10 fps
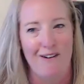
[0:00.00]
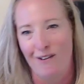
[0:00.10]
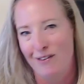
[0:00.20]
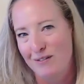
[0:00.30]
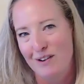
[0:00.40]

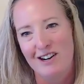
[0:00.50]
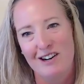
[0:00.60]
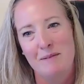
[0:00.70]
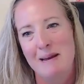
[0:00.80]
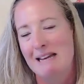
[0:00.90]
all the
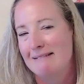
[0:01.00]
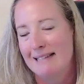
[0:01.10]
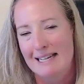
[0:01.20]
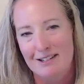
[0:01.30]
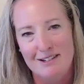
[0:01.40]
work, being
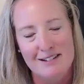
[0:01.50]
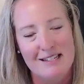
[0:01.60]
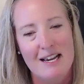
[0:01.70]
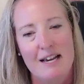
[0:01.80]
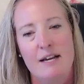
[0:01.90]
leaders.